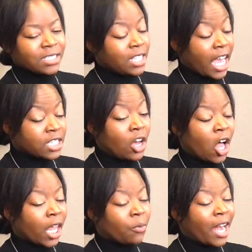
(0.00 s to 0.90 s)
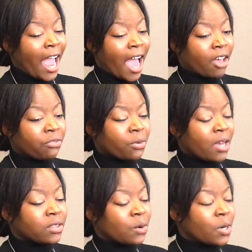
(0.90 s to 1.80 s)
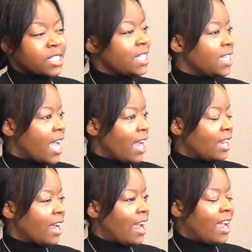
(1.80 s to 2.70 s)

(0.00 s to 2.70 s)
That's all I would have throughout the course of the day.